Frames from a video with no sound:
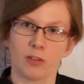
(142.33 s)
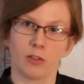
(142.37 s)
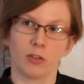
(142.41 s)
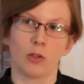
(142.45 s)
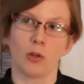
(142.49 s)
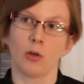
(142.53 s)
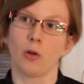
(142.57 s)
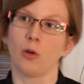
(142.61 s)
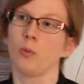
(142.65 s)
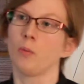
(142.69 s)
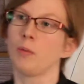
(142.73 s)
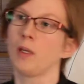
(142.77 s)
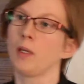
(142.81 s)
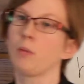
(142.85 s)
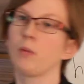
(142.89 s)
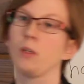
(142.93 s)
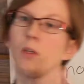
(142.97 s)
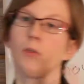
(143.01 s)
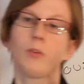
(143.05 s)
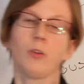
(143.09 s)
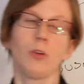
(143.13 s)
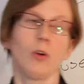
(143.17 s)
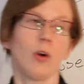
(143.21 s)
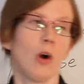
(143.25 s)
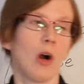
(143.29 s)
So maybe
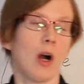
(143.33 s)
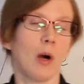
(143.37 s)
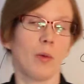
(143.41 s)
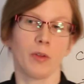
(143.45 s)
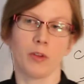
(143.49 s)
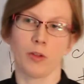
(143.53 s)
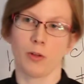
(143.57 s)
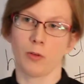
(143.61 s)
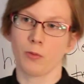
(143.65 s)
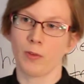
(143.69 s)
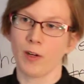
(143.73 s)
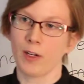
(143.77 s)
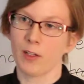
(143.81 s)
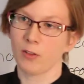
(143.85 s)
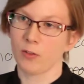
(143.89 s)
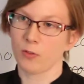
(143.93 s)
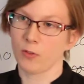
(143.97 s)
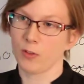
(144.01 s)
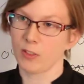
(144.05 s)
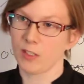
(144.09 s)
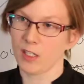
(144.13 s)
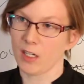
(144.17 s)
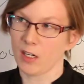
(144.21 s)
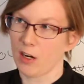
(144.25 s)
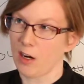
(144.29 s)
if you go out with your friends
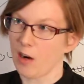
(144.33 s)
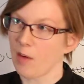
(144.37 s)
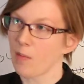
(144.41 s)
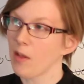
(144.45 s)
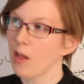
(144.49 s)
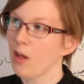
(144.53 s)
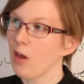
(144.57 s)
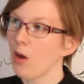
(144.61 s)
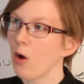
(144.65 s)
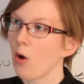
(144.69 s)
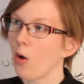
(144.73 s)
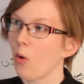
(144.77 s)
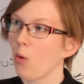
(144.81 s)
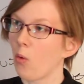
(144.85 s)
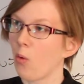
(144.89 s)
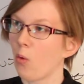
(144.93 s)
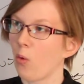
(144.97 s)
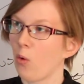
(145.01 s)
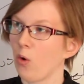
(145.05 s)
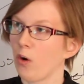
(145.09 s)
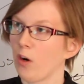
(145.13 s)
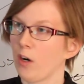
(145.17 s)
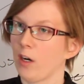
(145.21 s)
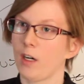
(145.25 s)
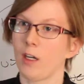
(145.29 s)
for dinner,
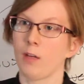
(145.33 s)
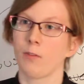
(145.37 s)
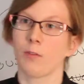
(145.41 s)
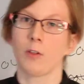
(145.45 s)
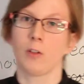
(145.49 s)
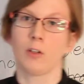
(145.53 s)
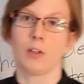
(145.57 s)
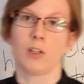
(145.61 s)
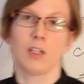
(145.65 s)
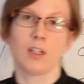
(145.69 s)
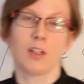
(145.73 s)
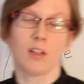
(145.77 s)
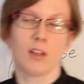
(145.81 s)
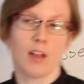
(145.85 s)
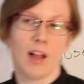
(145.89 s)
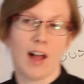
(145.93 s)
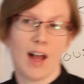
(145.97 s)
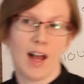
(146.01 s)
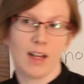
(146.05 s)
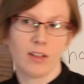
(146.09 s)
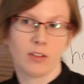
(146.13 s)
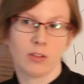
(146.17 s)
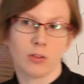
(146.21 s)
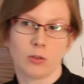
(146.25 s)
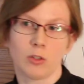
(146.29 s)
or if you're in
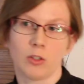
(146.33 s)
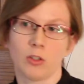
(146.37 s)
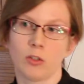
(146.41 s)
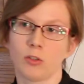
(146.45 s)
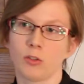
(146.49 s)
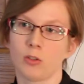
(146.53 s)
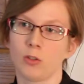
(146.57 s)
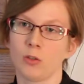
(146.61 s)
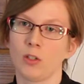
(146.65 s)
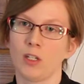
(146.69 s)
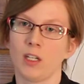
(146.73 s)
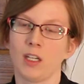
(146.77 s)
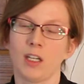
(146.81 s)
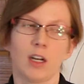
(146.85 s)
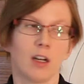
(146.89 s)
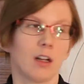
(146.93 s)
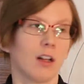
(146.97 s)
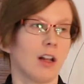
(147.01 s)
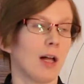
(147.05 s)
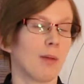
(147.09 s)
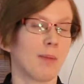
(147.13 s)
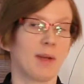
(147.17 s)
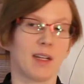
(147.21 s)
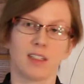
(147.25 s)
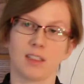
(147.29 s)
class or you're doing a
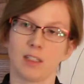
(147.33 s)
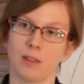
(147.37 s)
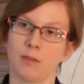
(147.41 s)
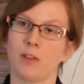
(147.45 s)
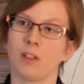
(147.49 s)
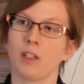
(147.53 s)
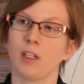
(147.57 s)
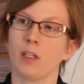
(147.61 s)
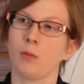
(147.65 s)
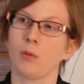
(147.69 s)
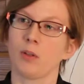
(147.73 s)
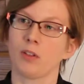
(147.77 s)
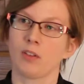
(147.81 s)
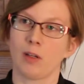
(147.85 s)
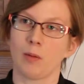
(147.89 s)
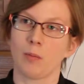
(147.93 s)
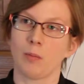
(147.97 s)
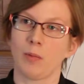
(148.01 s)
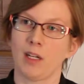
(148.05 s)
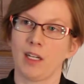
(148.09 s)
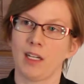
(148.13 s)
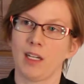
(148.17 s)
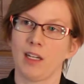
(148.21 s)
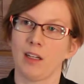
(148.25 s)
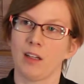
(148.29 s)
club activity with
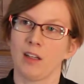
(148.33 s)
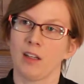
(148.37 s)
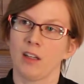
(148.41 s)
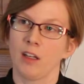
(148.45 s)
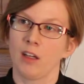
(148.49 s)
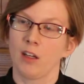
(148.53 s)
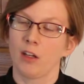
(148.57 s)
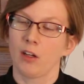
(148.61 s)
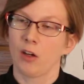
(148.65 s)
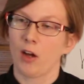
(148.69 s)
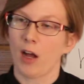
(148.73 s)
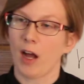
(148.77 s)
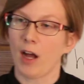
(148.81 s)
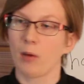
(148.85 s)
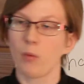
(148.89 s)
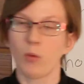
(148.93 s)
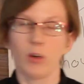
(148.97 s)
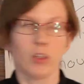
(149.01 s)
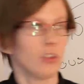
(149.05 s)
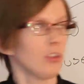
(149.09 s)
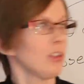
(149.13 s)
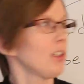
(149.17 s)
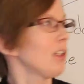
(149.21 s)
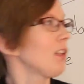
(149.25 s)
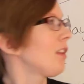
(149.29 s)
somebody, I
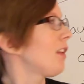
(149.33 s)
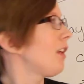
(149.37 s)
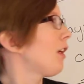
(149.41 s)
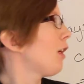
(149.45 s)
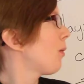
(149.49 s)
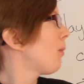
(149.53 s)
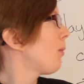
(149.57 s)
want you to think